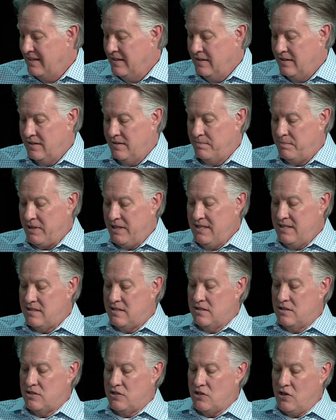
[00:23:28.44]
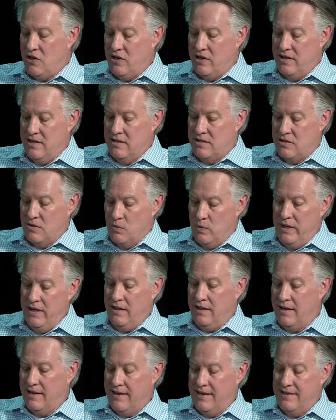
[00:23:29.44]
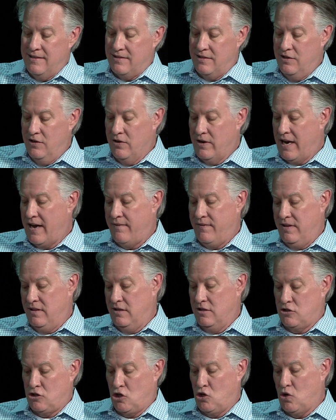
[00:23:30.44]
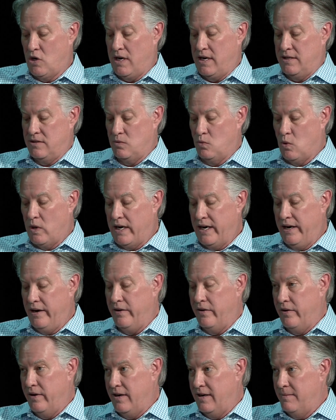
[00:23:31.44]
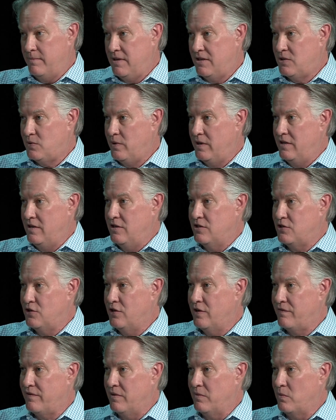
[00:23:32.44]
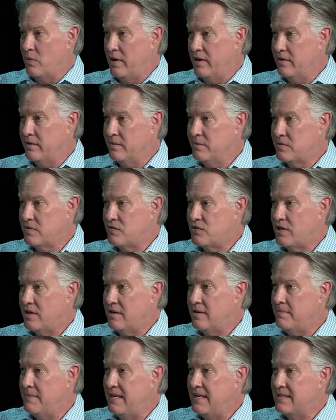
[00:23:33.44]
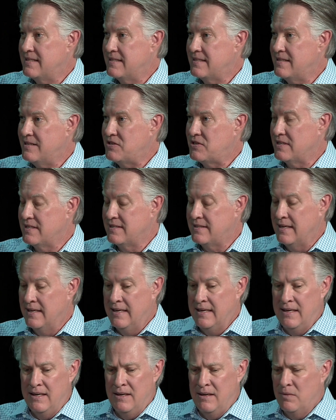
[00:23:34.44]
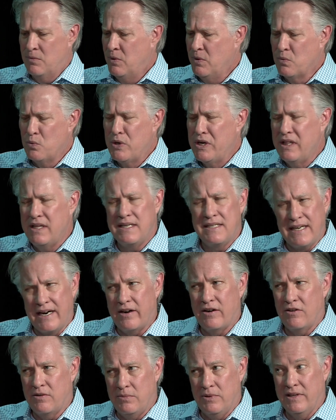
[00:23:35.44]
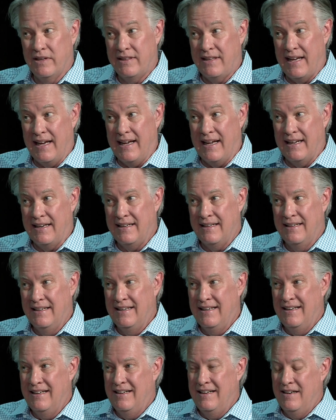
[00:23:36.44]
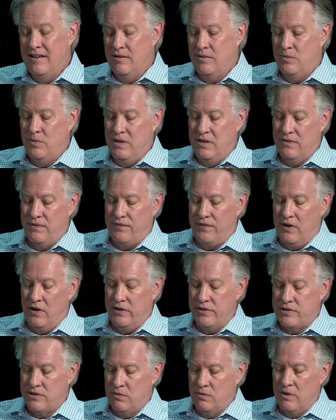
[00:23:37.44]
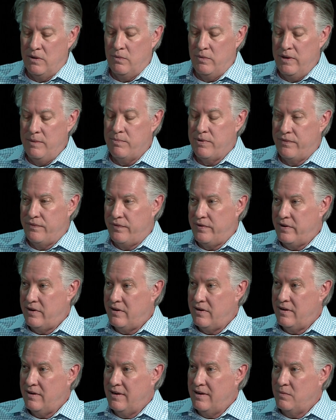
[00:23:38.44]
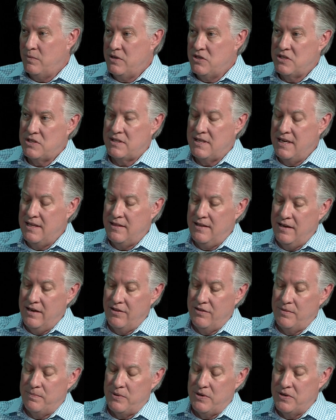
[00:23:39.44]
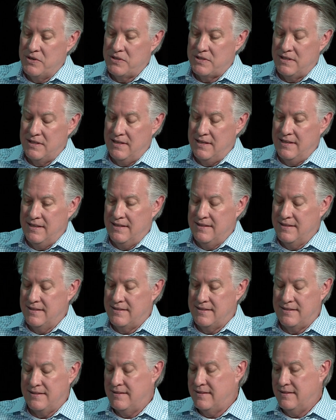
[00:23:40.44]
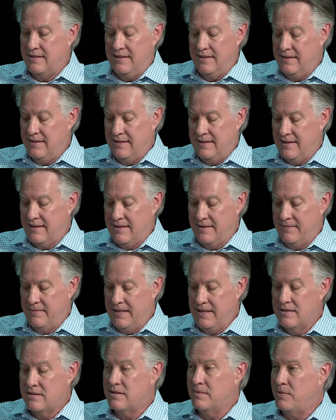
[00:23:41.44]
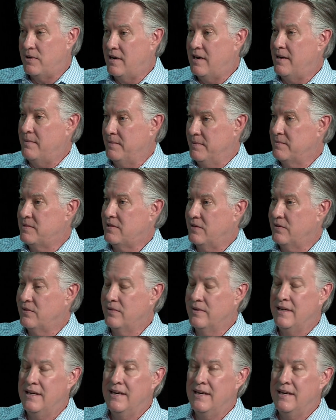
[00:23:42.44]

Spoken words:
The place to start is to realize that you're having this cross-wiring between these two different realms of trying to make decisions. We're really terrible at that. We default to what we prefer, and we just think the other person is the problem. So,